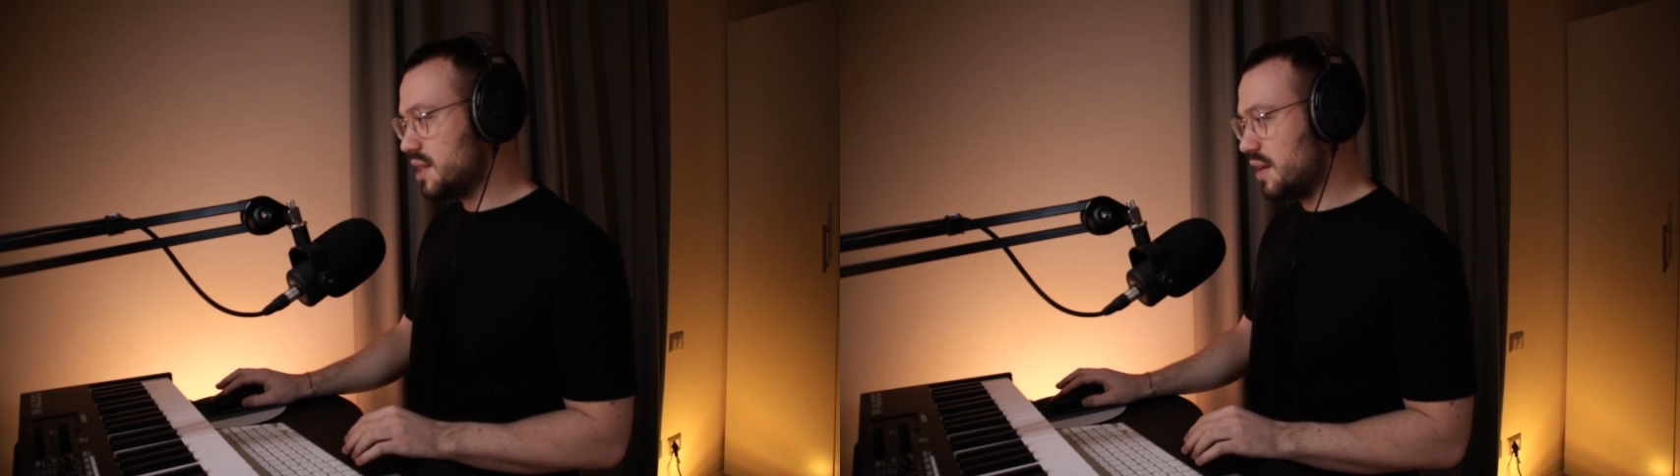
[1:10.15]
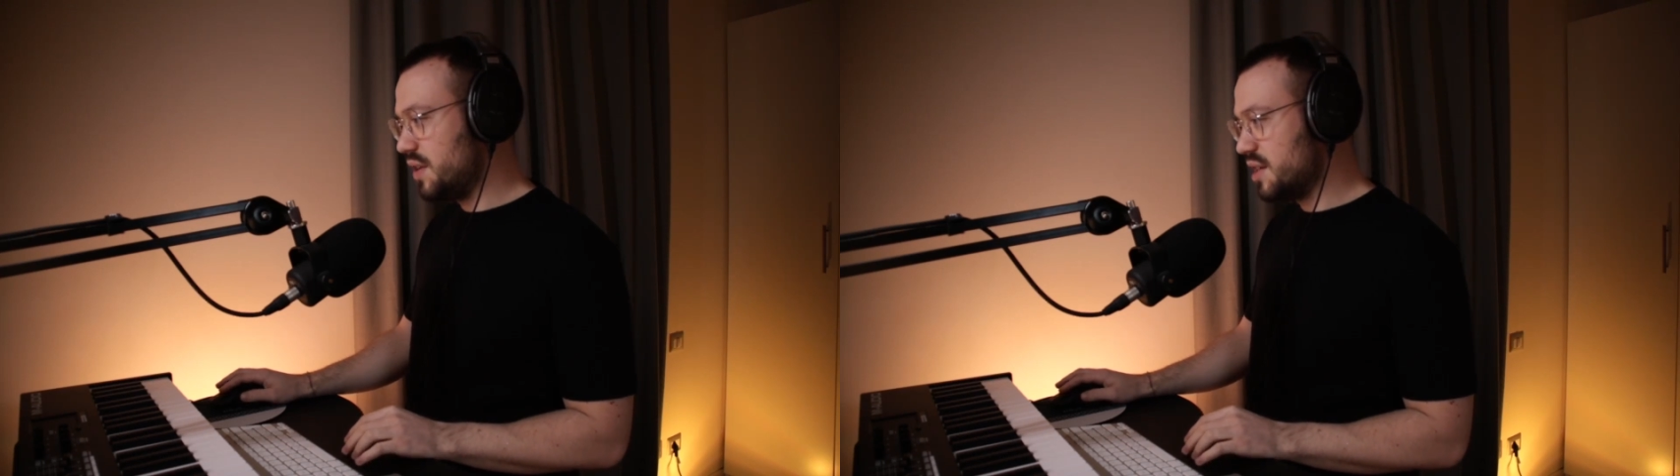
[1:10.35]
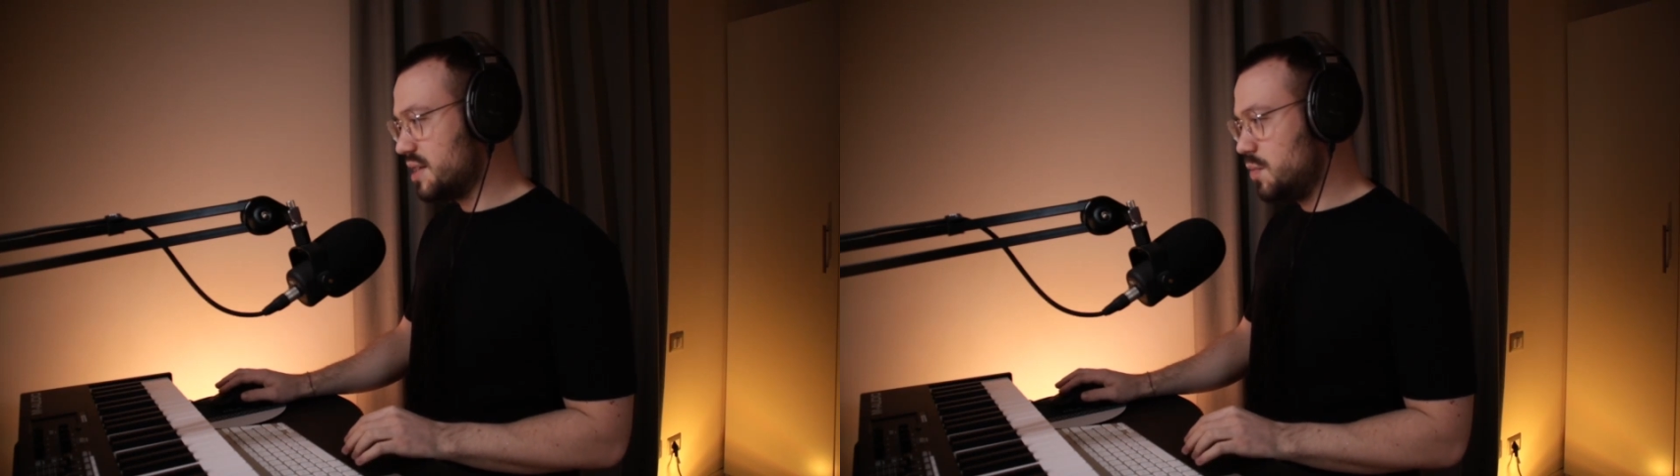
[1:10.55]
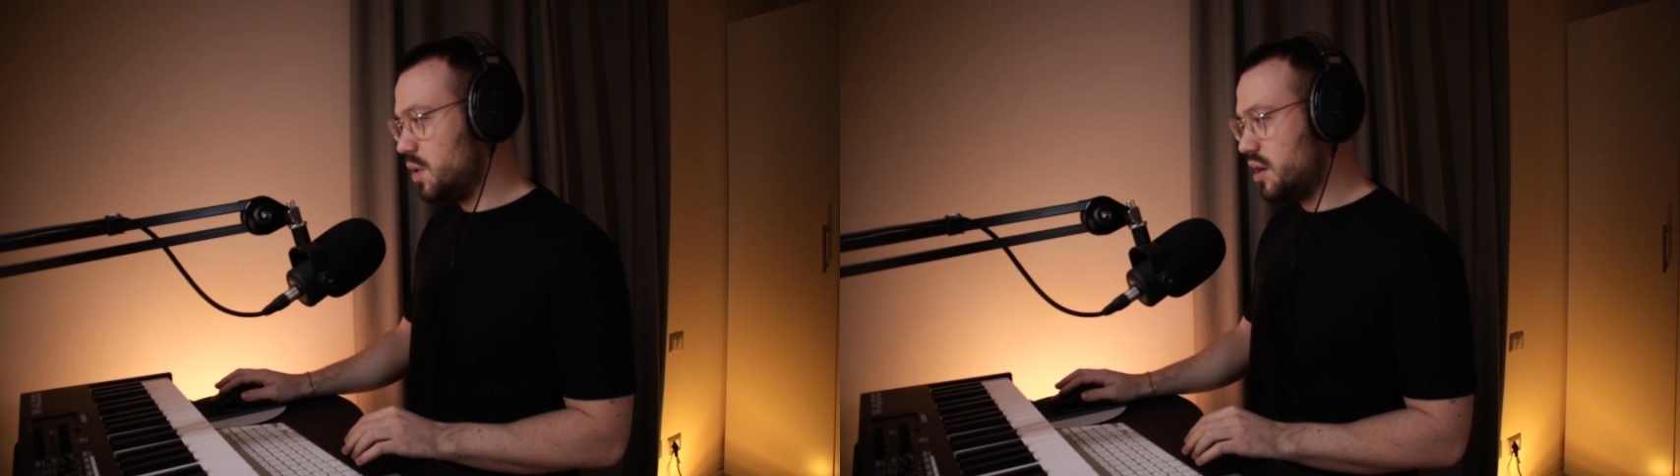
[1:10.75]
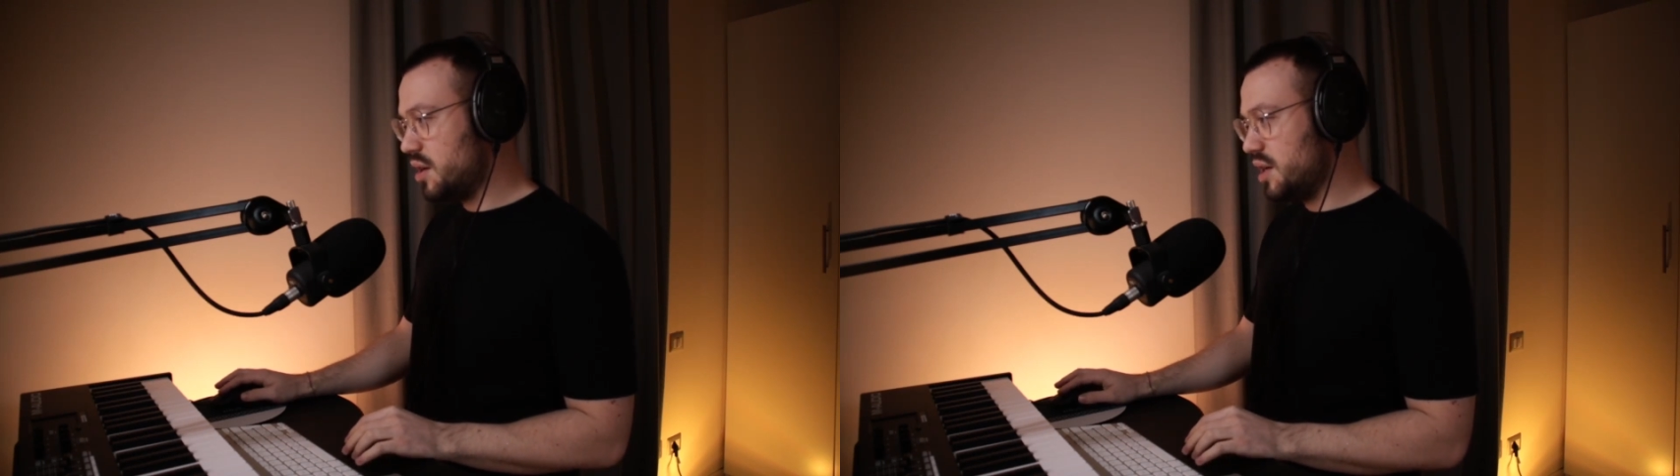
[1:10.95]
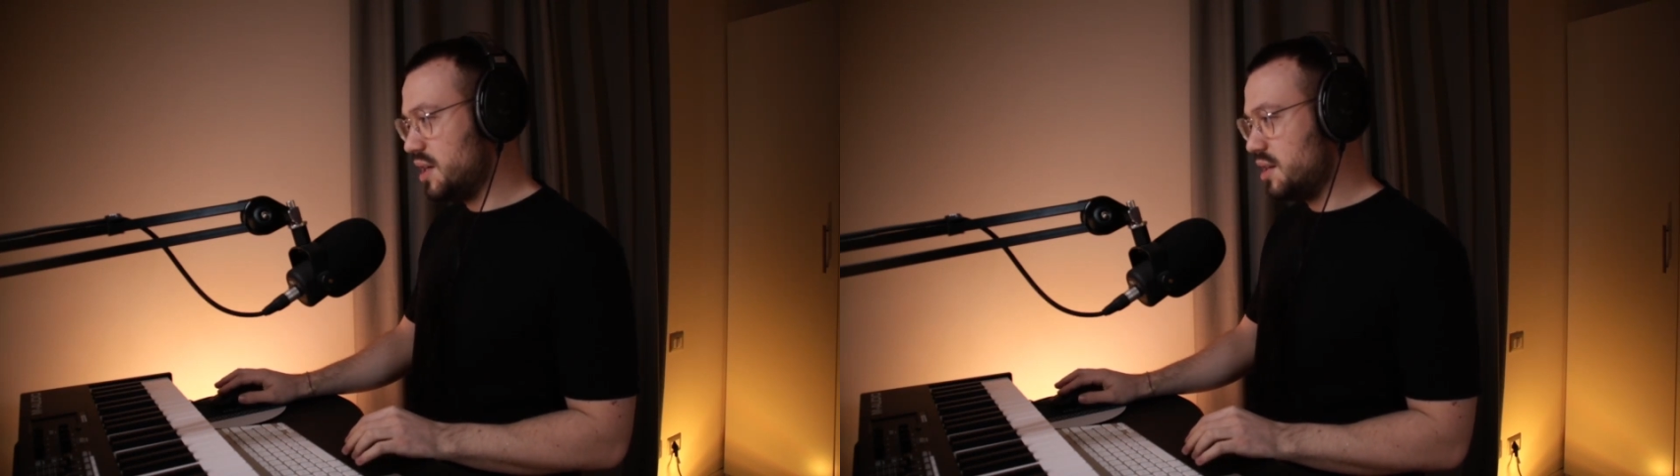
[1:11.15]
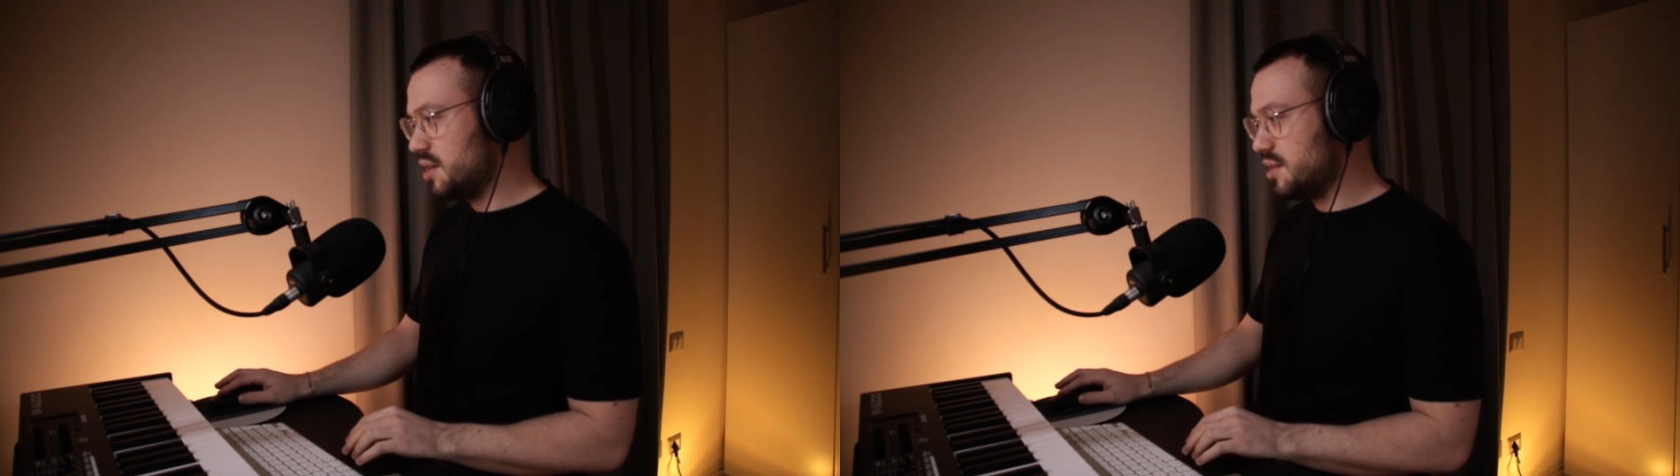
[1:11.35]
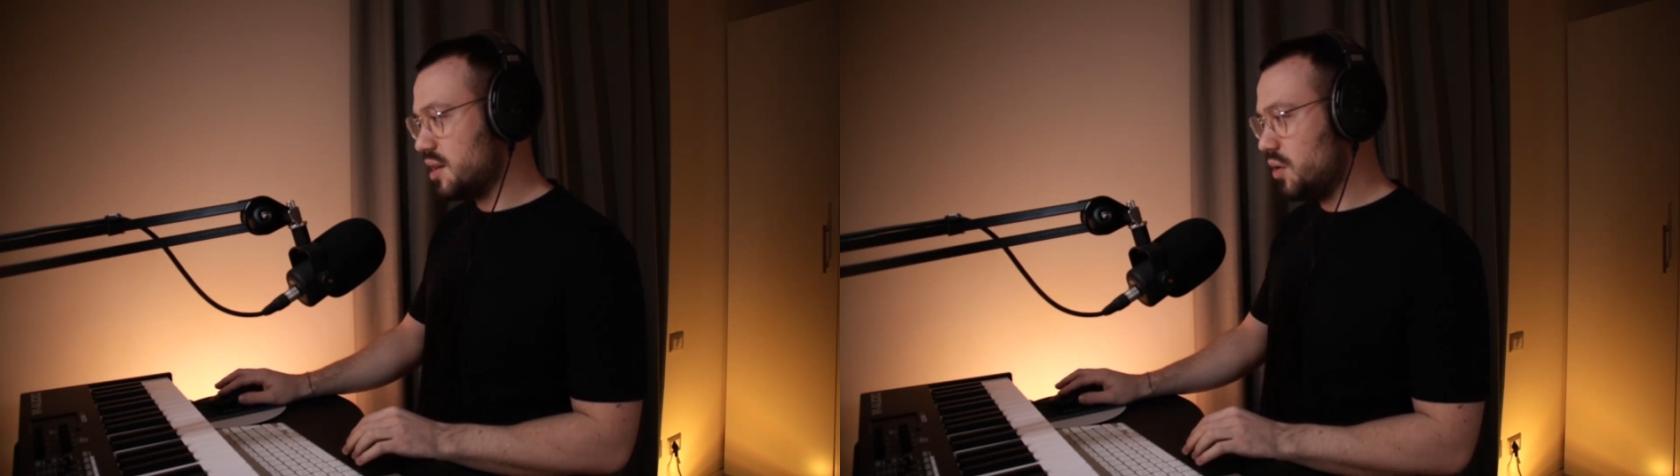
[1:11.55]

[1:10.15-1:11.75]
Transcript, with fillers: something similar in the